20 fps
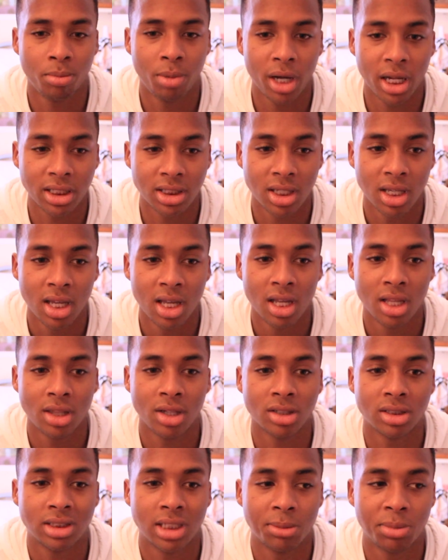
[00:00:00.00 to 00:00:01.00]
but
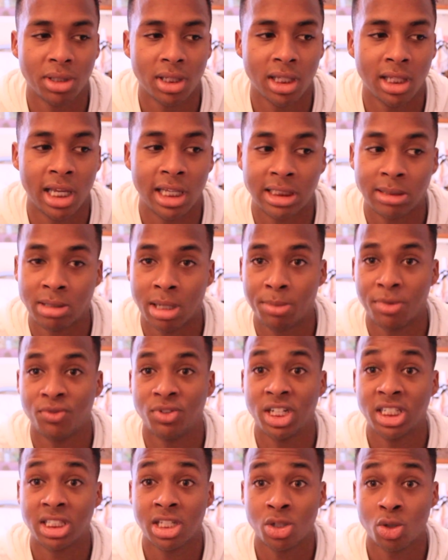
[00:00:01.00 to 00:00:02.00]
there's typically like some type
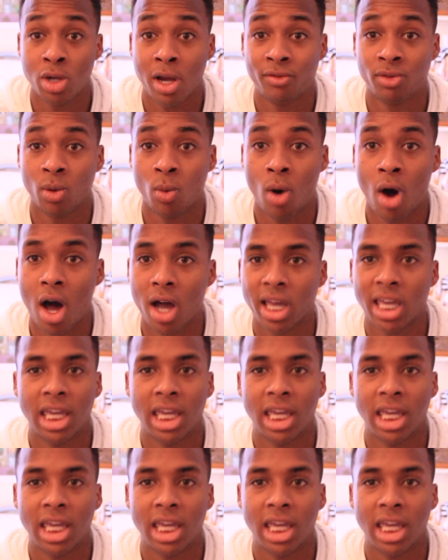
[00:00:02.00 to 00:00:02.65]
of distance you have to walk.